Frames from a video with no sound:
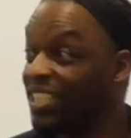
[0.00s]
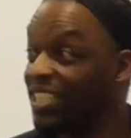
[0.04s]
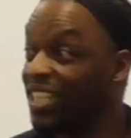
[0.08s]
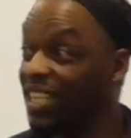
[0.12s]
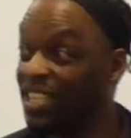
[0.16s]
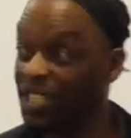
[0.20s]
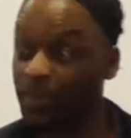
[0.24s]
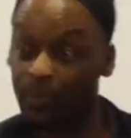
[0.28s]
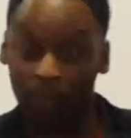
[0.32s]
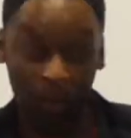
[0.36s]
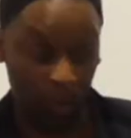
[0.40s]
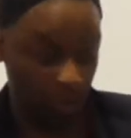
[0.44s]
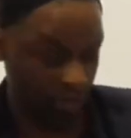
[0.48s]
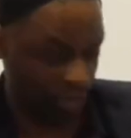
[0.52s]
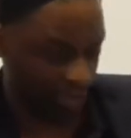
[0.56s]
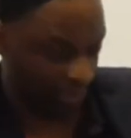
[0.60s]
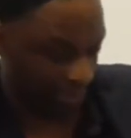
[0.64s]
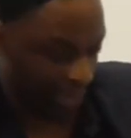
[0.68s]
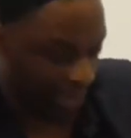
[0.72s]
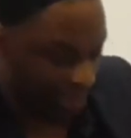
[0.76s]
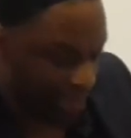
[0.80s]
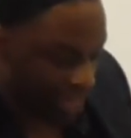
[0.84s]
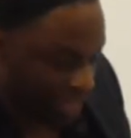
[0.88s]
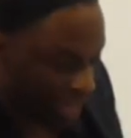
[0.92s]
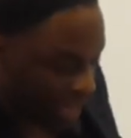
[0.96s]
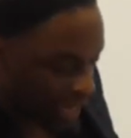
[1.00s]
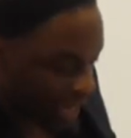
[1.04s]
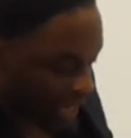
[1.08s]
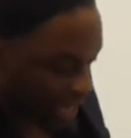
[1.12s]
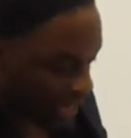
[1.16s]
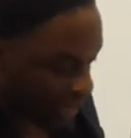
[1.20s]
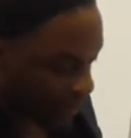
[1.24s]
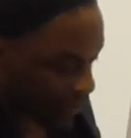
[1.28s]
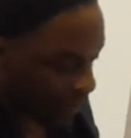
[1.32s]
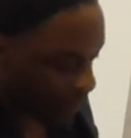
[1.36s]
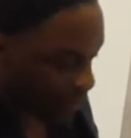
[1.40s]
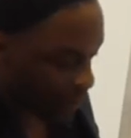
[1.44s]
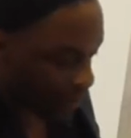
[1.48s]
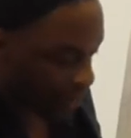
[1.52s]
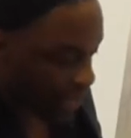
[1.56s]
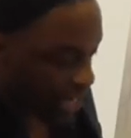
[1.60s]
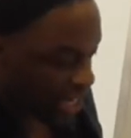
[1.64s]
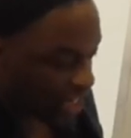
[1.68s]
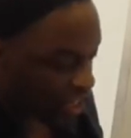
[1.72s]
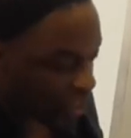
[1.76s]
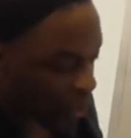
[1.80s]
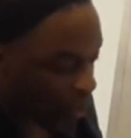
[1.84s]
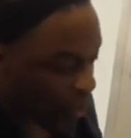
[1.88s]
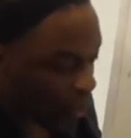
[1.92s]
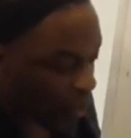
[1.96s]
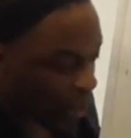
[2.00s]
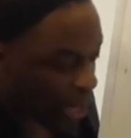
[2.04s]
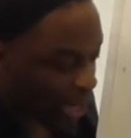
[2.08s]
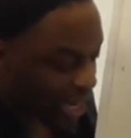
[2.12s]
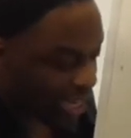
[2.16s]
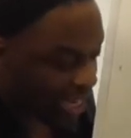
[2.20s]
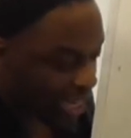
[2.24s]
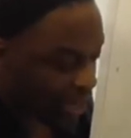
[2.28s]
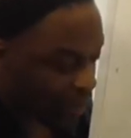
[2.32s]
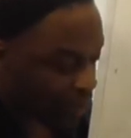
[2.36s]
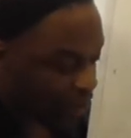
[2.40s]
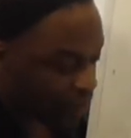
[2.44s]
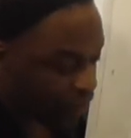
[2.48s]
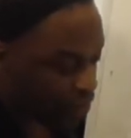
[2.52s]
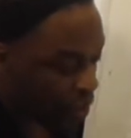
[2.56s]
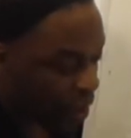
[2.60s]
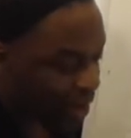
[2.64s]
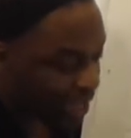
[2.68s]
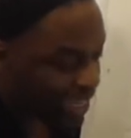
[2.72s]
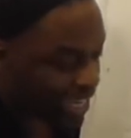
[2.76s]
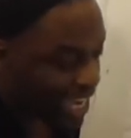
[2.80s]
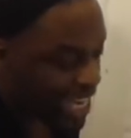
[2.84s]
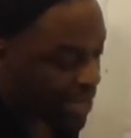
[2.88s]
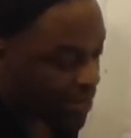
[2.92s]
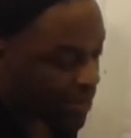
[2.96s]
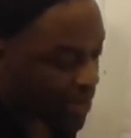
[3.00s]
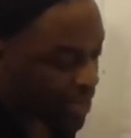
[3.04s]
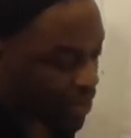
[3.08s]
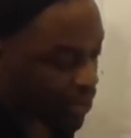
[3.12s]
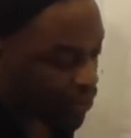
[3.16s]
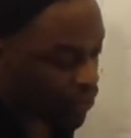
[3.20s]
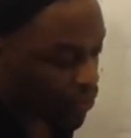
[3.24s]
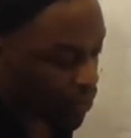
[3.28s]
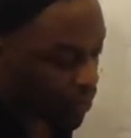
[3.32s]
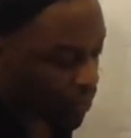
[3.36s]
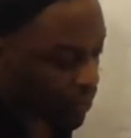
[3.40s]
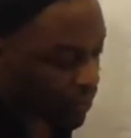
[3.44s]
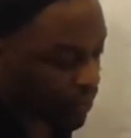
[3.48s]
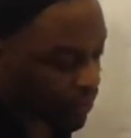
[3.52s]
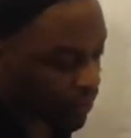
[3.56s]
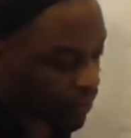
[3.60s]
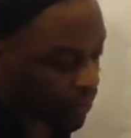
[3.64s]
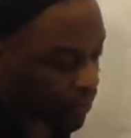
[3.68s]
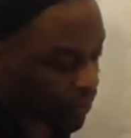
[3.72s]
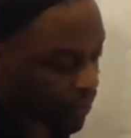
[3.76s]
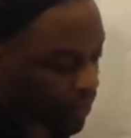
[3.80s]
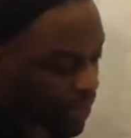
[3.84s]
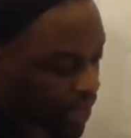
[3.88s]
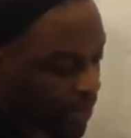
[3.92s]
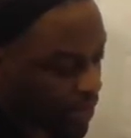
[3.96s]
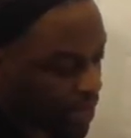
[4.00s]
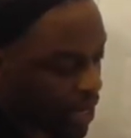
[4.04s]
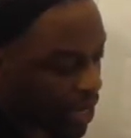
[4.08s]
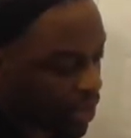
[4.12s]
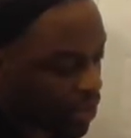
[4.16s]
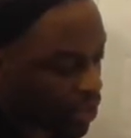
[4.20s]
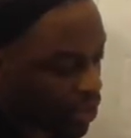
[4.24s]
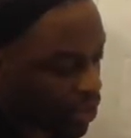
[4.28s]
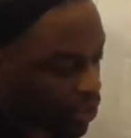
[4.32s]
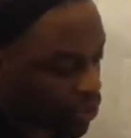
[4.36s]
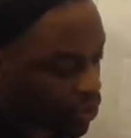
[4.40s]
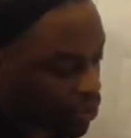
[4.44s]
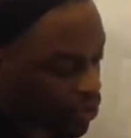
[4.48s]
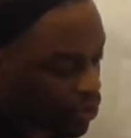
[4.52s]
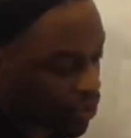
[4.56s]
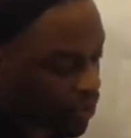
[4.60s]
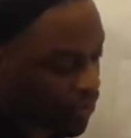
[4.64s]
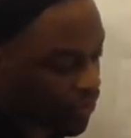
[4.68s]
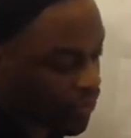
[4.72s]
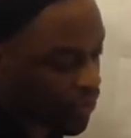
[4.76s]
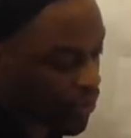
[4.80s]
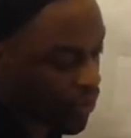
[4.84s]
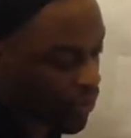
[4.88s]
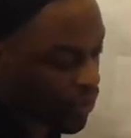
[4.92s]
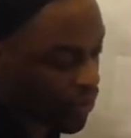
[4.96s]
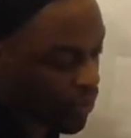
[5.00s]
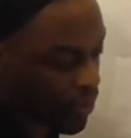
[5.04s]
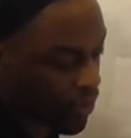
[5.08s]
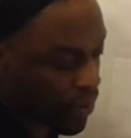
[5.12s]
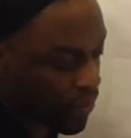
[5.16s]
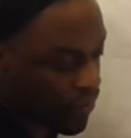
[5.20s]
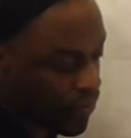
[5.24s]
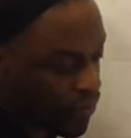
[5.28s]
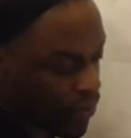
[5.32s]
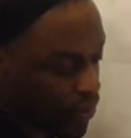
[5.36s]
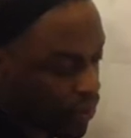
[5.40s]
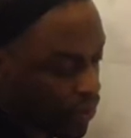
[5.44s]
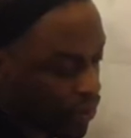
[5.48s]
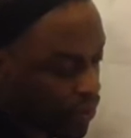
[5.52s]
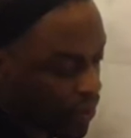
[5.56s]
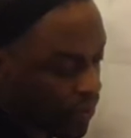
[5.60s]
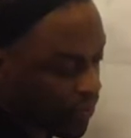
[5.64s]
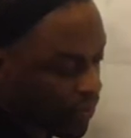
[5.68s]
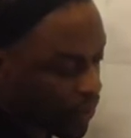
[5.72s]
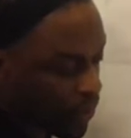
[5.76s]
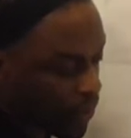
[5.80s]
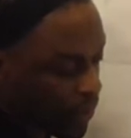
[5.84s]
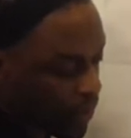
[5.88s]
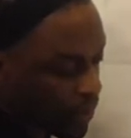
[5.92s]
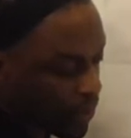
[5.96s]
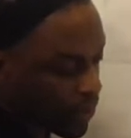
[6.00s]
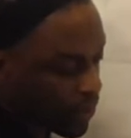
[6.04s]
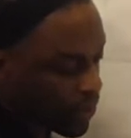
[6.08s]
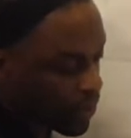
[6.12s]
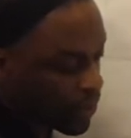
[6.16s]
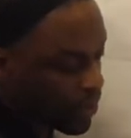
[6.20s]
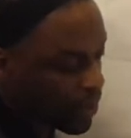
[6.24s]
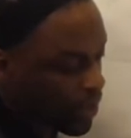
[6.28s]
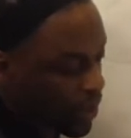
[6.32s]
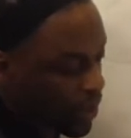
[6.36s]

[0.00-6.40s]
actually expose him. So before I came in the room, I'm gonna just do a few different ones.